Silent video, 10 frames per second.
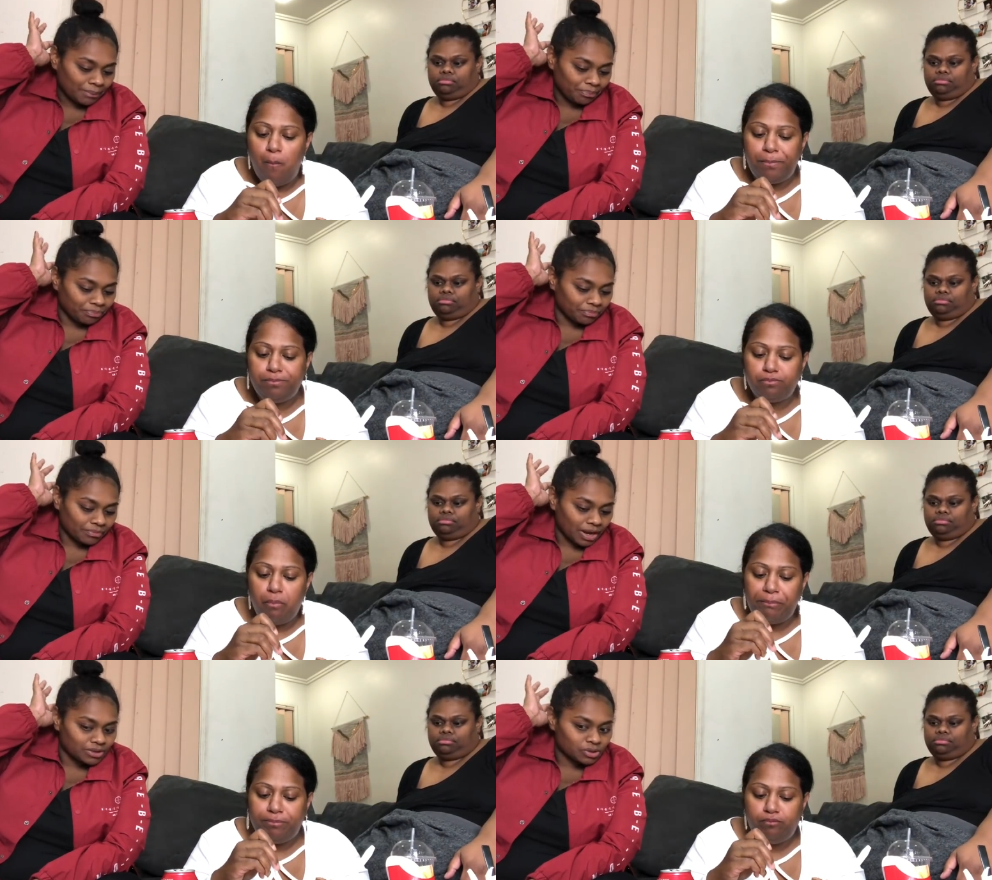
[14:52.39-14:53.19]
Speaker 1: Um,
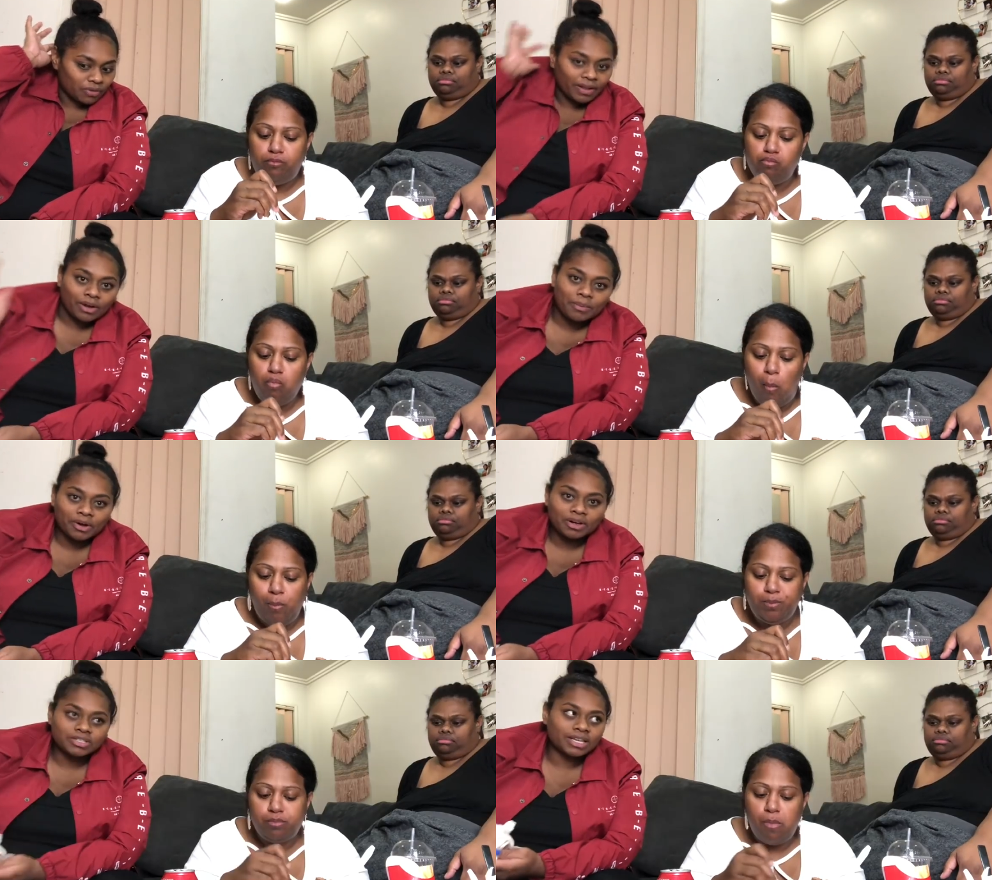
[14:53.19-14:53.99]
I was sort of like, oh my
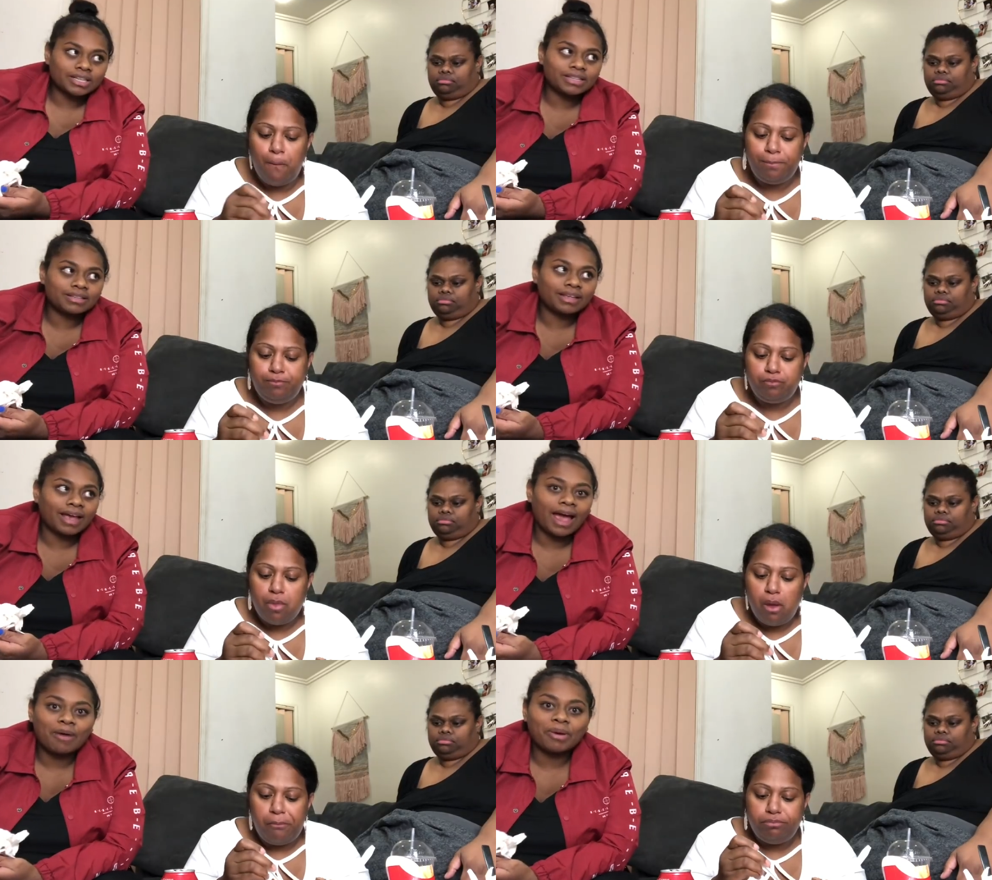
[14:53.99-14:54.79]
gosh, like
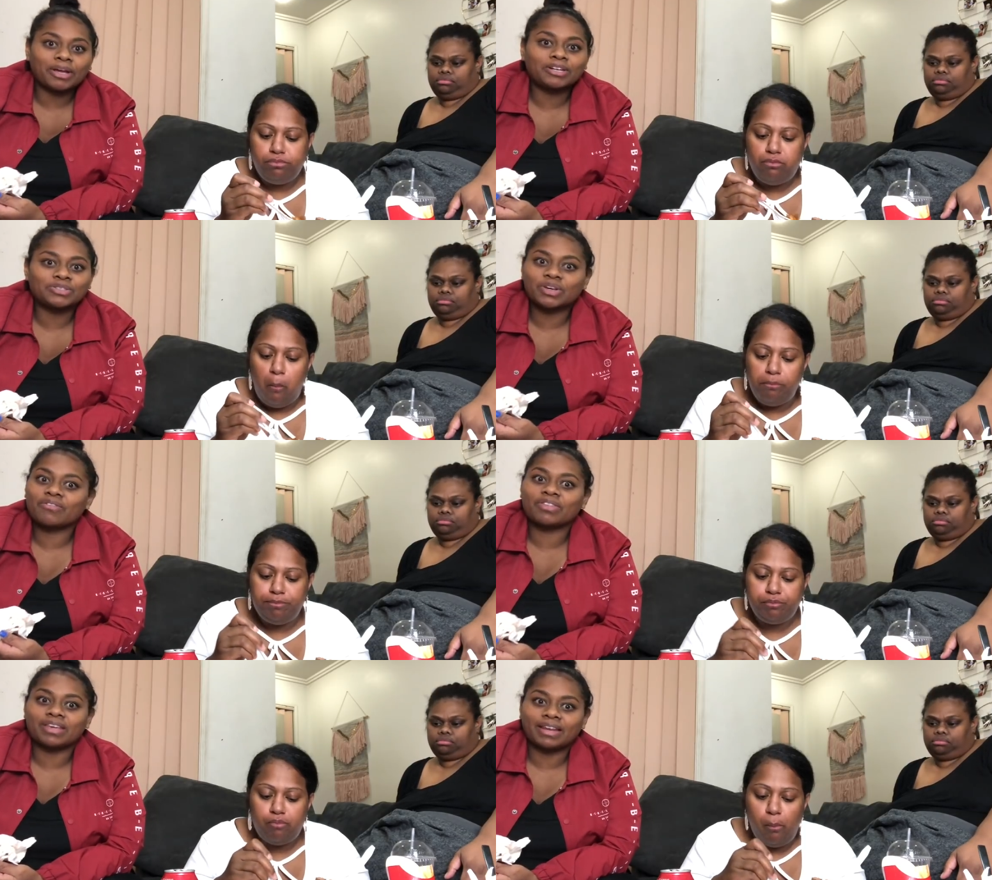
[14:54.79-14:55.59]
how am I gonna do
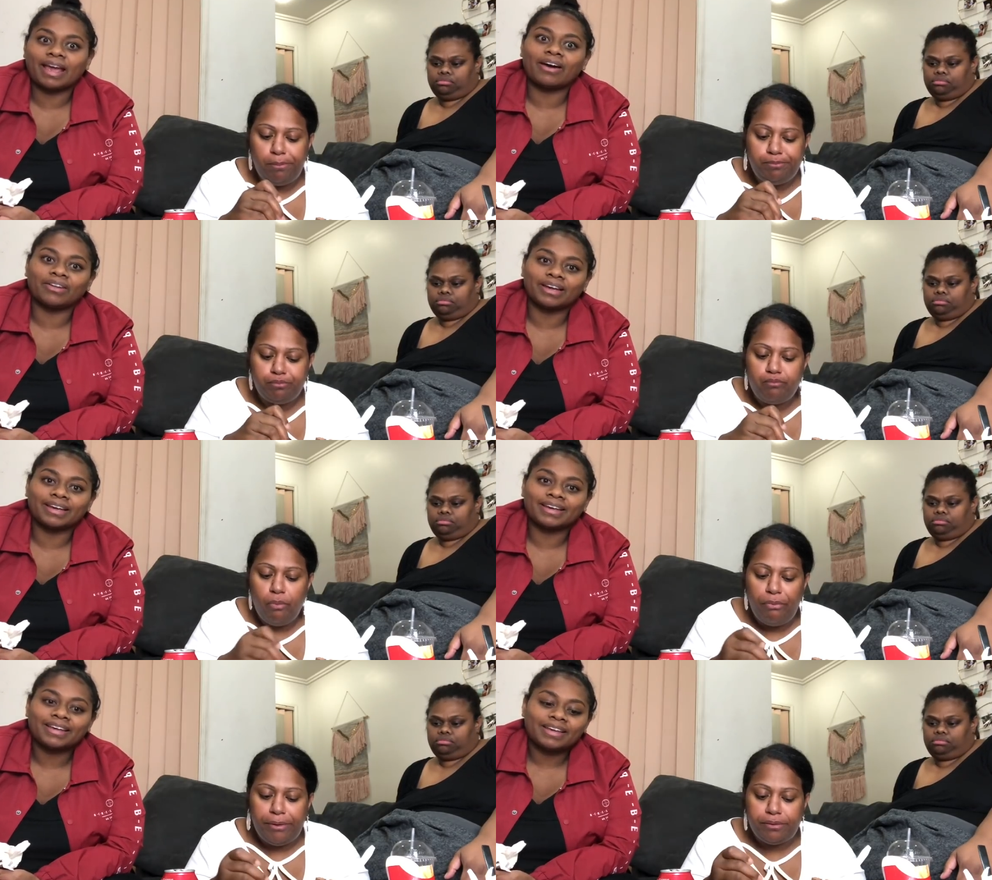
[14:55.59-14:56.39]
everything now?
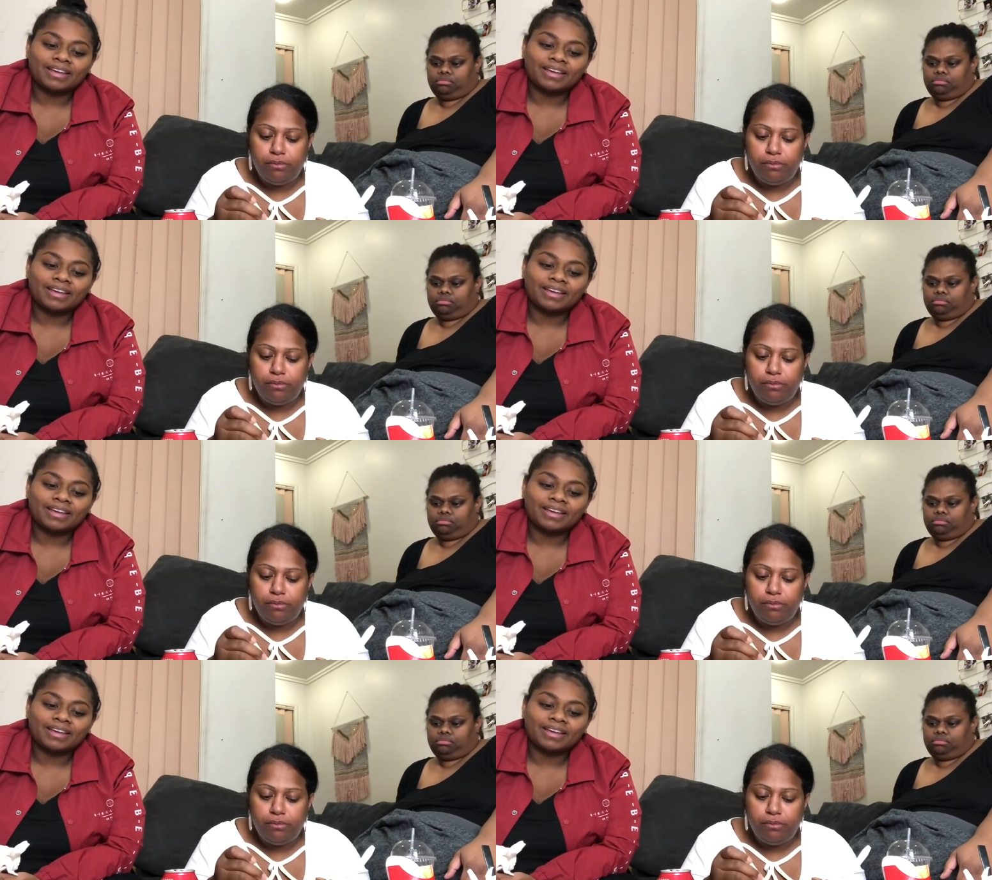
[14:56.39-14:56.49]
Like,